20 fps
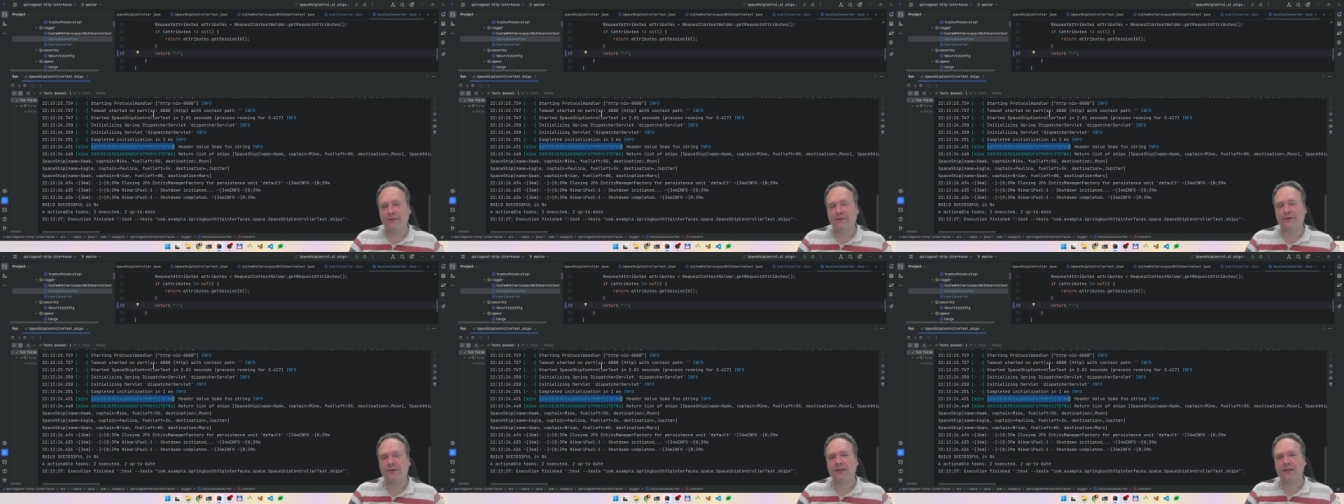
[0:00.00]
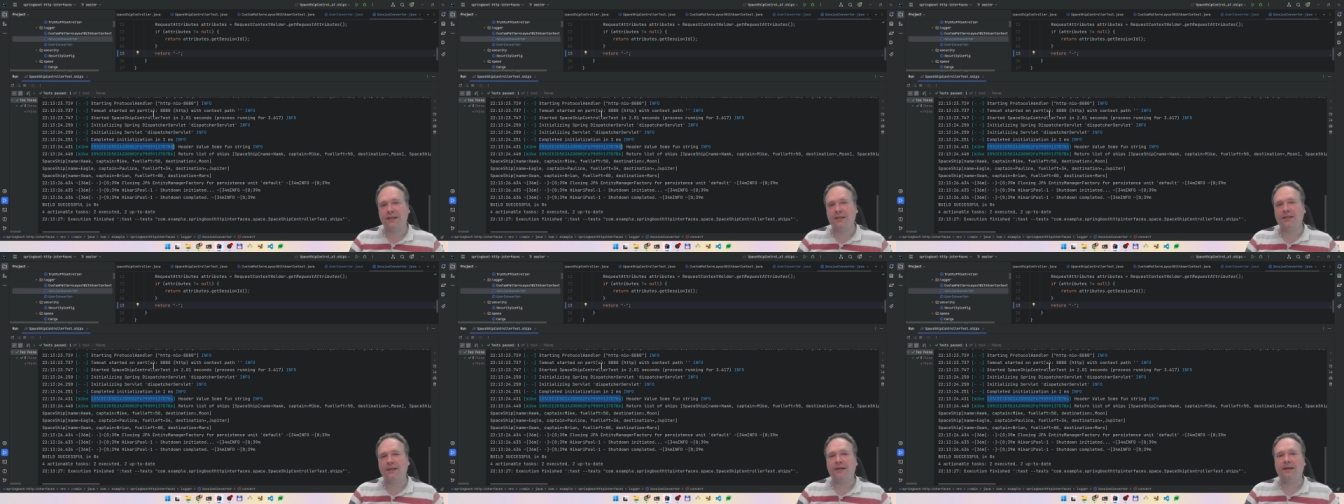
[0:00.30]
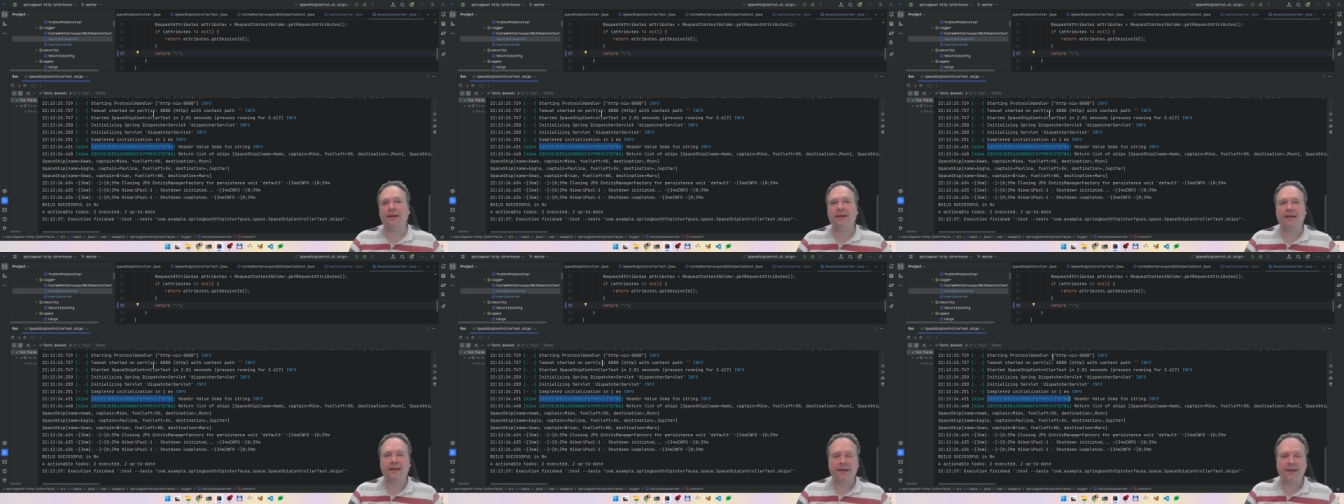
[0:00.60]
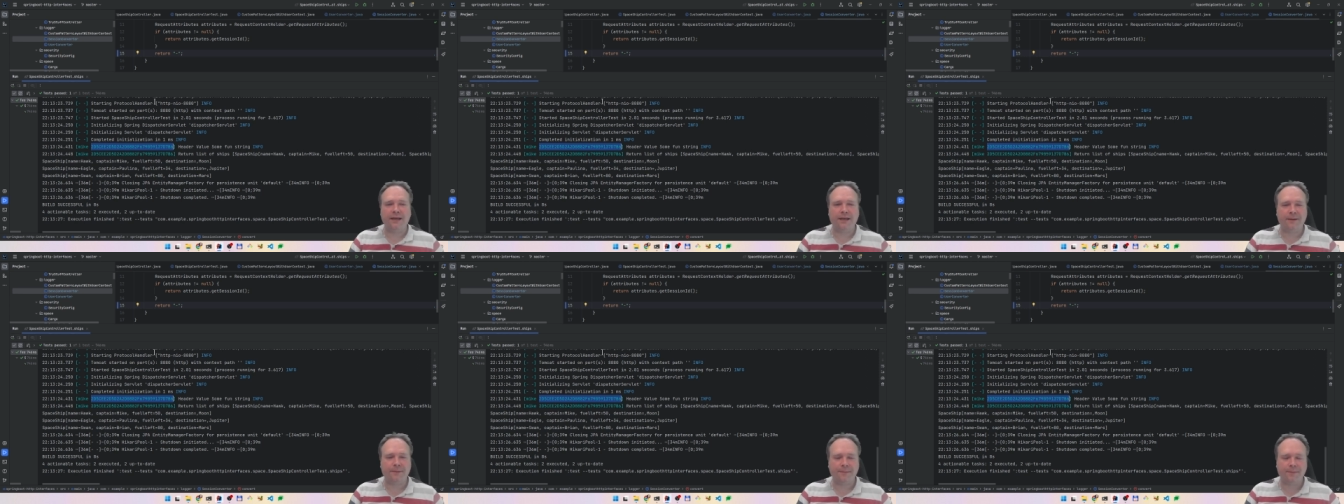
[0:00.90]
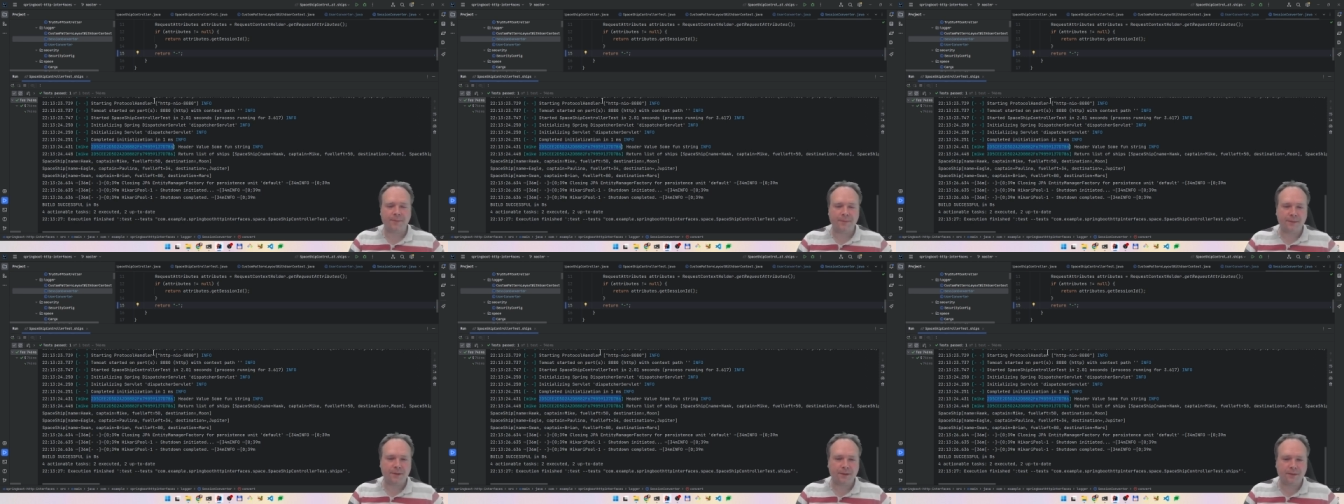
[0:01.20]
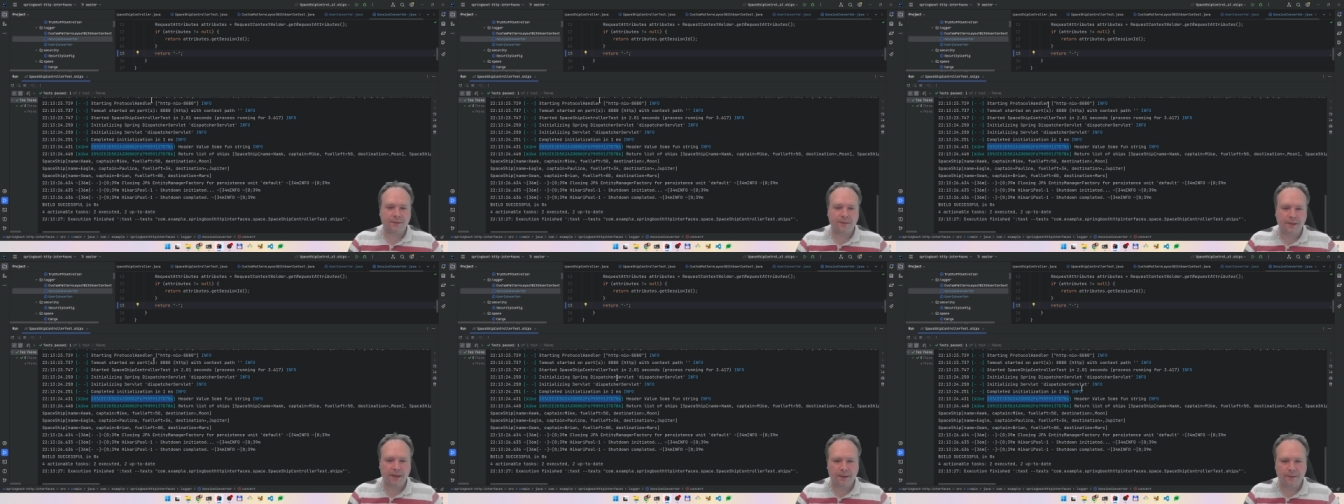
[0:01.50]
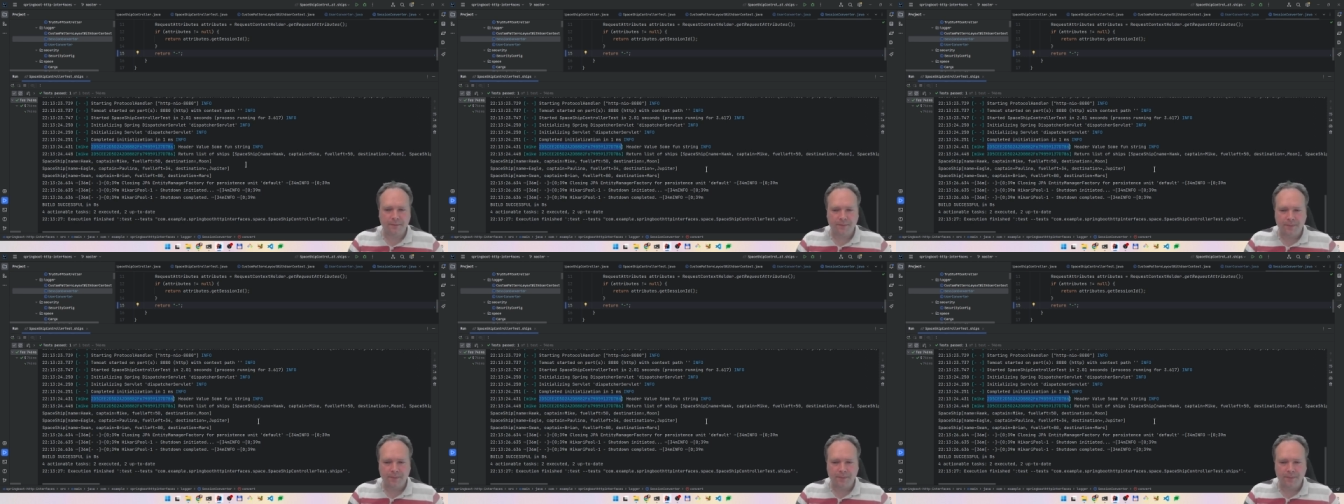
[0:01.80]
session ID here. So yeah.